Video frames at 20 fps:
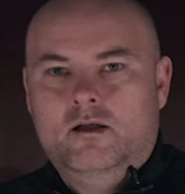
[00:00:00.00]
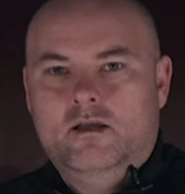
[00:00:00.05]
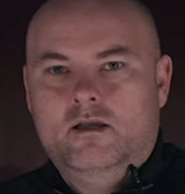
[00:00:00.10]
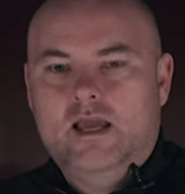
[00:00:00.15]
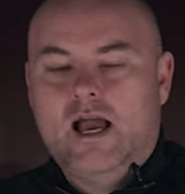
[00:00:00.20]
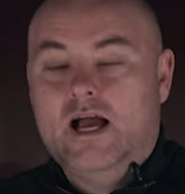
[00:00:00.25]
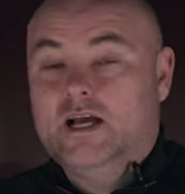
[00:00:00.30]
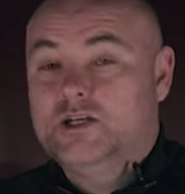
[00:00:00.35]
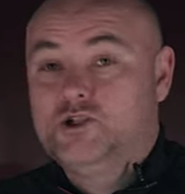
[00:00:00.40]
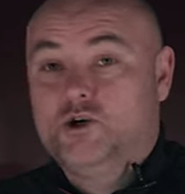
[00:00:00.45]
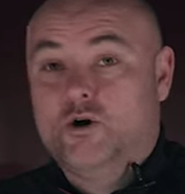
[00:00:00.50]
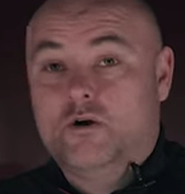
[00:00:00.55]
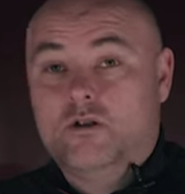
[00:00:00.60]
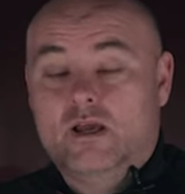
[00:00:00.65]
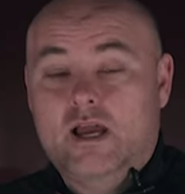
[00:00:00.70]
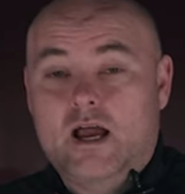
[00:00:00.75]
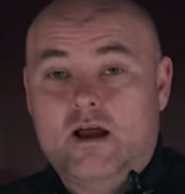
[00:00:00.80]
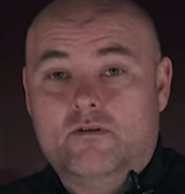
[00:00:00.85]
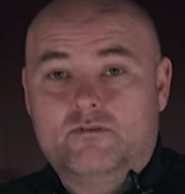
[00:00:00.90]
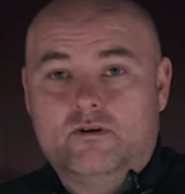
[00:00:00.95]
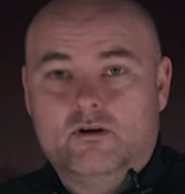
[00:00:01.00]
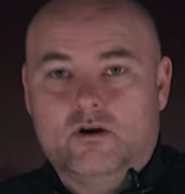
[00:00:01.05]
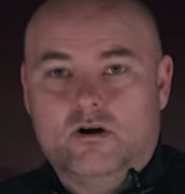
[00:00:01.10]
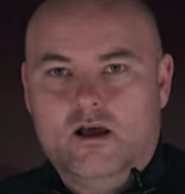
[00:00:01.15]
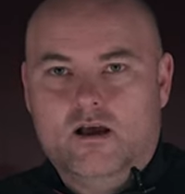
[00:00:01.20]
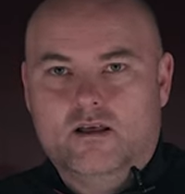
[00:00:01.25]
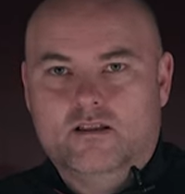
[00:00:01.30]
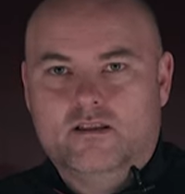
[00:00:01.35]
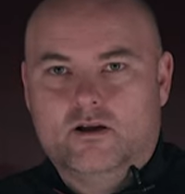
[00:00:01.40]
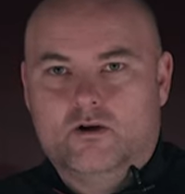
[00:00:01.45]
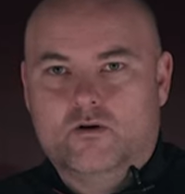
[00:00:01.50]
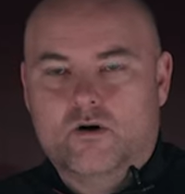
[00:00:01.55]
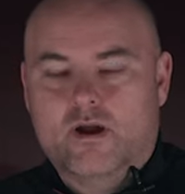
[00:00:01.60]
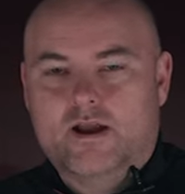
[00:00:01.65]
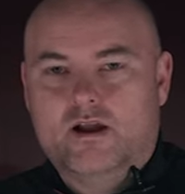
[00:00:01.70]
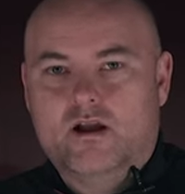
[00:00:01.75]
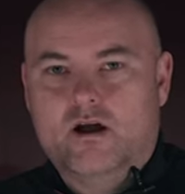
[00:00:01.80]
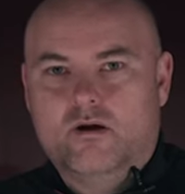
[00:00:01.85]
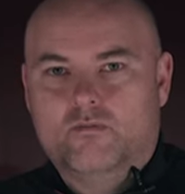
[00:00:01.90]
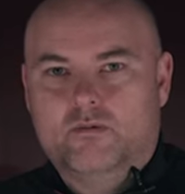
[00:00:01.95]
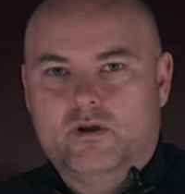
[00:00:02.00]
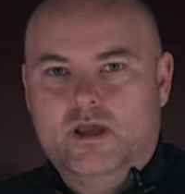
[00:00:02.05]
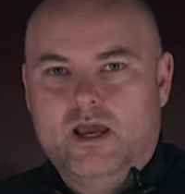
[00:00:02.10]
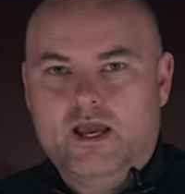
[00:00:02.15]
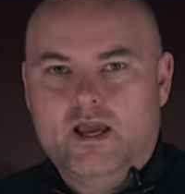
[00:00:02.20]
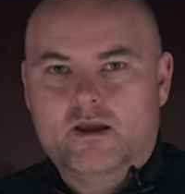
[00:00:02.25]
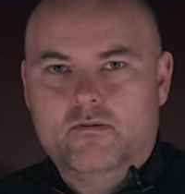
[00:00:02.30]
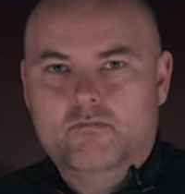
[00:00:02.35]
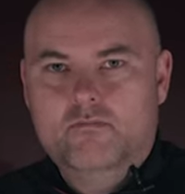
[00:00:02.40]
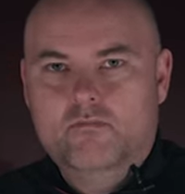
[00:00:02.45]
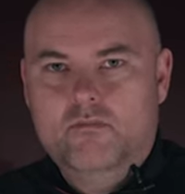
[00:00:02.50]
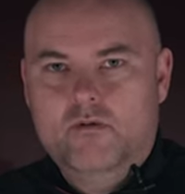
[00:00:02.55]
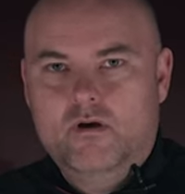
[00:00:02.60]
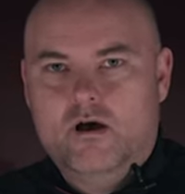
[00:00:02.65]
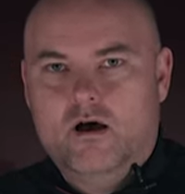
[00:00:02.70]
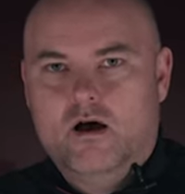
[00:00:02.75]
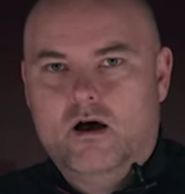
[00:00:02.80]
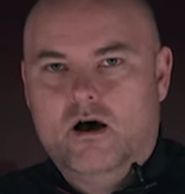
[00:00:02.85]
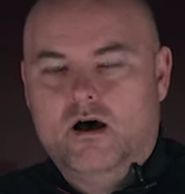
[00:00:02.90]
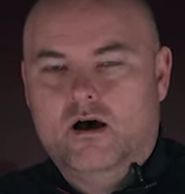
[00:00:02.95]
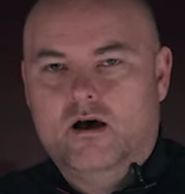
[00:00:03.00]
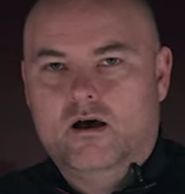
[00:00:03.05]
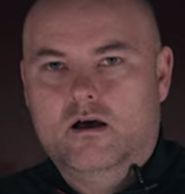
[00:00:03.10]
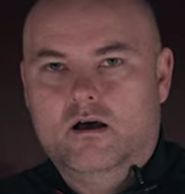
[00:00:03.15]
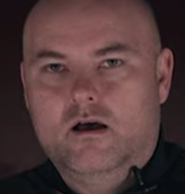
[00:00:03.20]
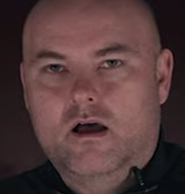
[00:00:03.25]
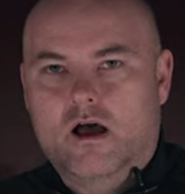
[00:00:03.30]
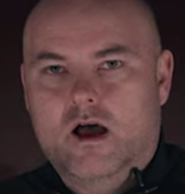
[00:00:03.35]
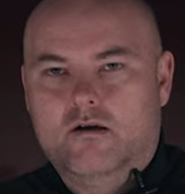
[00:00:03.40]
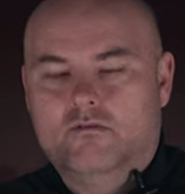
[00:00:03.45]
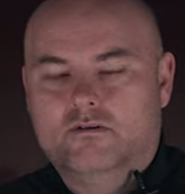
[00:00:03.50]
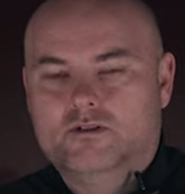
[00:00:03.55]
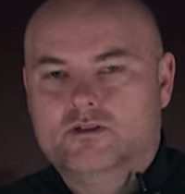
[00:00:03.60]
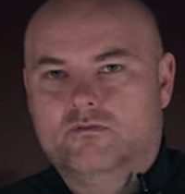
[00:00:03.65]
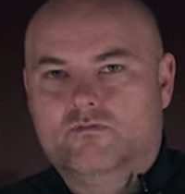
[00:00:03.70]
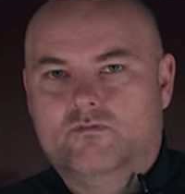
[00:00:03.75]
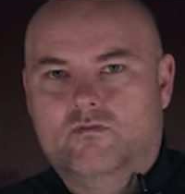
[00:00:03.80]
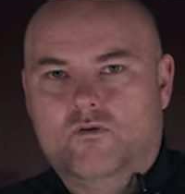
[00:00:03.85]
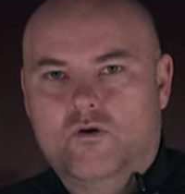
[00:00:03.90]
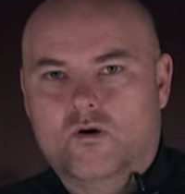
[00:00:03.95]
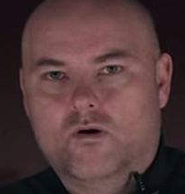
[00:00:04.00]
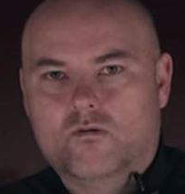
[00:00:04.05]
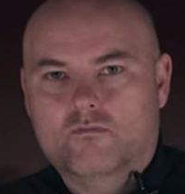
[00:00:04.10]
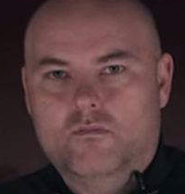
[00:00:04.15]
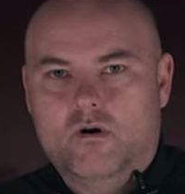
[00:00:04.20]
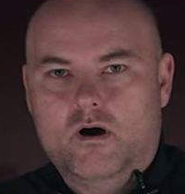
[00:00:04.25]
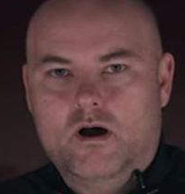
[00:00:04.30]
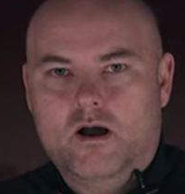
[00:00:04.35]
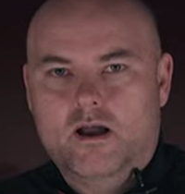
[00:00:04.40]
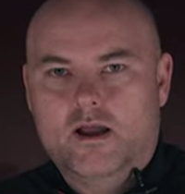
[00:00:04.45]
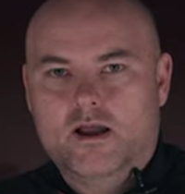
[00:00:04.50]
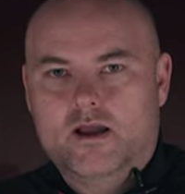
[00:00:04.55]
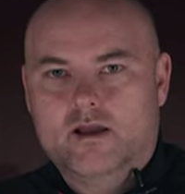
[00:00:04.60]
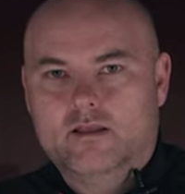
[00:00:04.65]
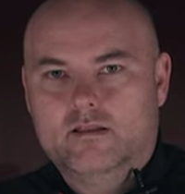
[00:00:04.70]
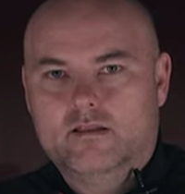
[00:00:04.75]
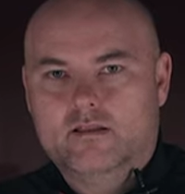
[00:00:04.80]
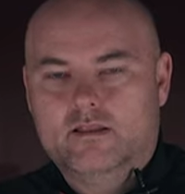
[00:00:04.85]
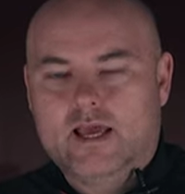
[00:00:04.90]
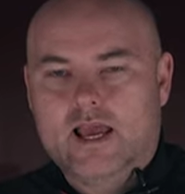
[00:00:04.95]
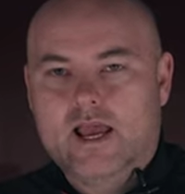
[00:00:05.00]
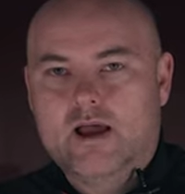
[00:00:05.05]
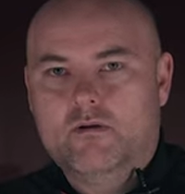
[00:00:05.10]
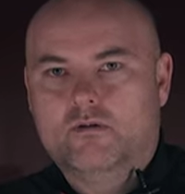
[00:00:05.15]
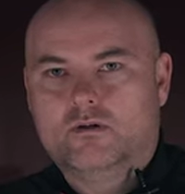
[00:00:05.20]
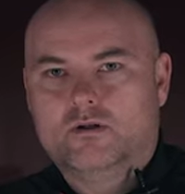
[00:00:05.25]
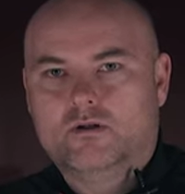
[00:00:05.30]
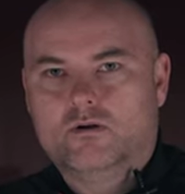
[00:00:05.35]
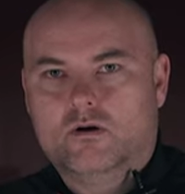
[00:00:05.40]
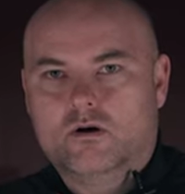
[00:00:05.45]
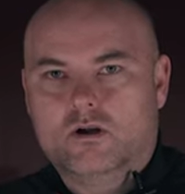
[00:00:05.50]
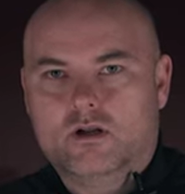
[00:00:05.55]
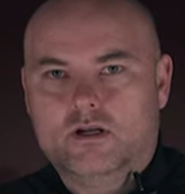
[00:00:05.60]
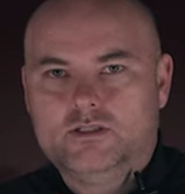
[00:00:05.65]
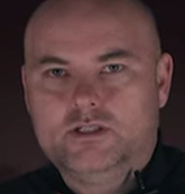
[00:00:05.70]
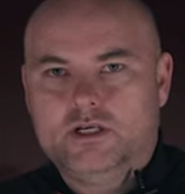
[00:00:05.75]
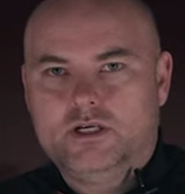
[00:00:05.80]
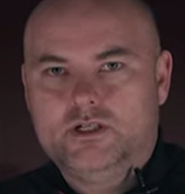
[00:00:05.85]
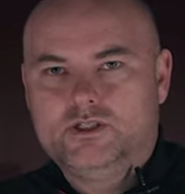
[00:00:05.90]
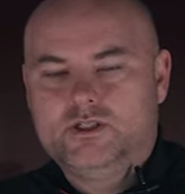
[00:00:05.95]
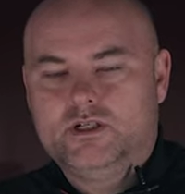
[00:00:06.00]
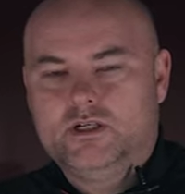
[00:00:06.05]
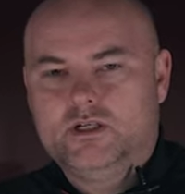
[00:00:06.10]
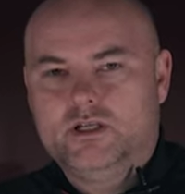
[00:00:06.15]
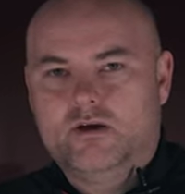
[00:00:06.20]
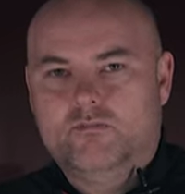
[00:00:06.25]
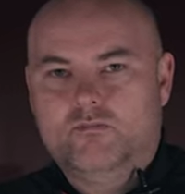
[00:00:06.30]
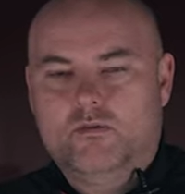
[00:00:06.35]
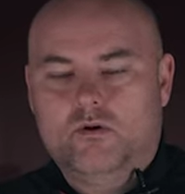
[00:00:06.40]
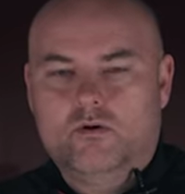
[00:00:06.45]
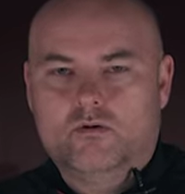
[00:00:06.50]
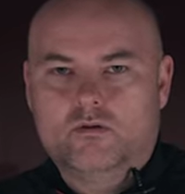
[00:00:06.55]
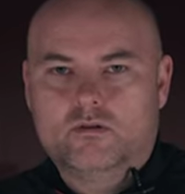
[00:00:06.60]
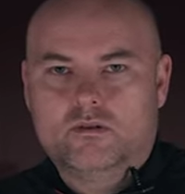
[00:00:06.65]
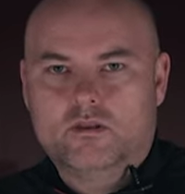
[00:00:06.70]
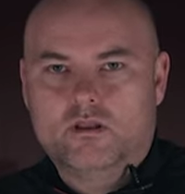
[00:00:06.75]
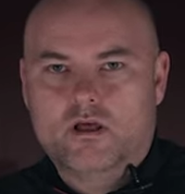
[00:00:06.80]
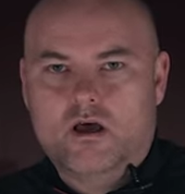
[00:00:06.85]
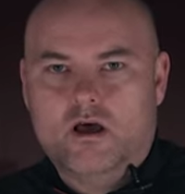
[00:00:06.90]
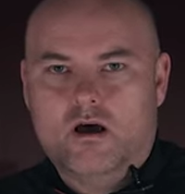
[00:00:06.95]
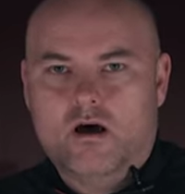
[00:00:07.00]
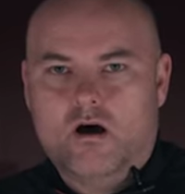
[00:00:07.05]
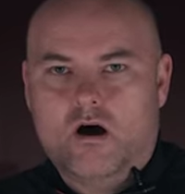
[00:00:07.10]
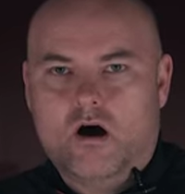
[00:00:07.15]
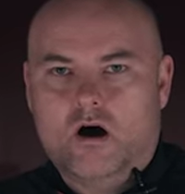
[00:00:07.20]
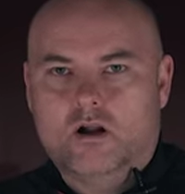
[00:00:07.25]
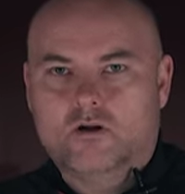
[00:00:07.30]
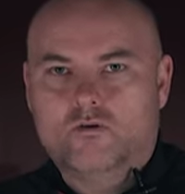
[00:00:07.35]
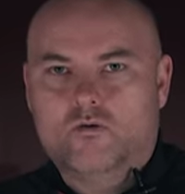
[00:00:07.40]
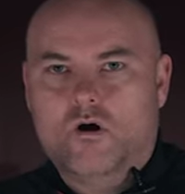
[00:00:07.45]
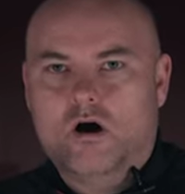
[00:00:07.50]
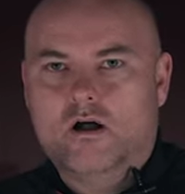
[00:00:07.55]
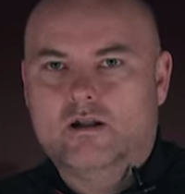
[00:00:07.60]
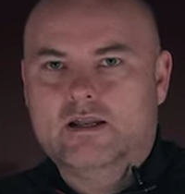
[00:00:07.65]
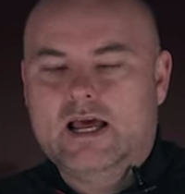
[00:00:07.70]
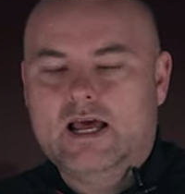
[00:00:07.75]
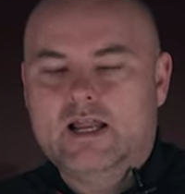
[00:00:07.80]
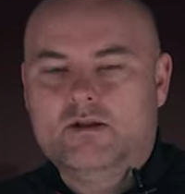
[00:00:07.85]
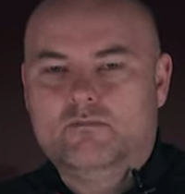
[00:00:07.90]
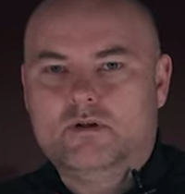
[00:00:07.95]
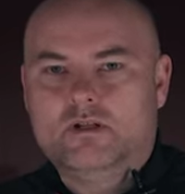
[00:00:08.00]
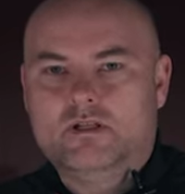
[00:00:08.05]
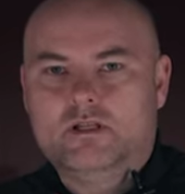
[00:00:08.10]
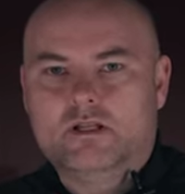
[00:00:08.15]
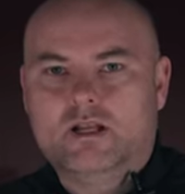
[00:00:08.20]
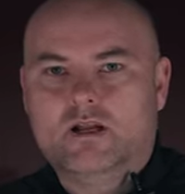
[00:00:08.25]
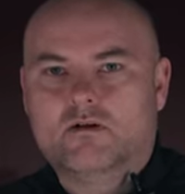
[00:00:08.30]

Yeah, shortly after the Grey Cup game, I was informed by the Hamilton organization that both Ottawa and Edmonton